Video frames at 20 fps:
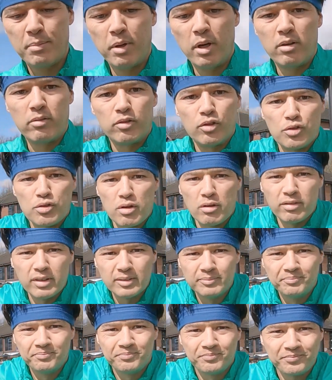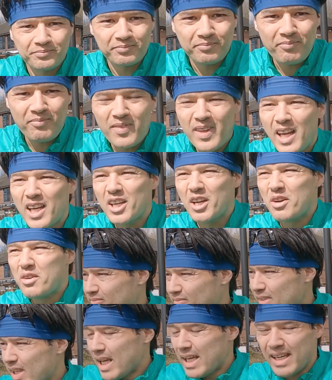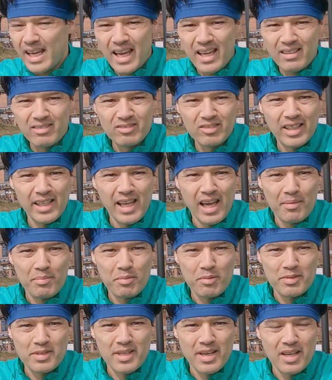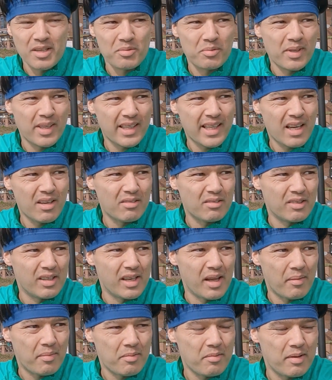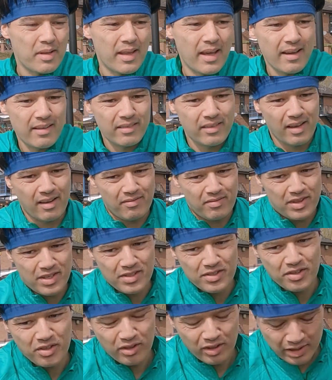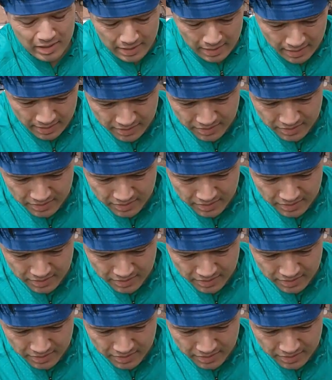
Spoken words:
Beautiful stuff. Yeah, really happy with today's workout, really happy with it. Everything's going.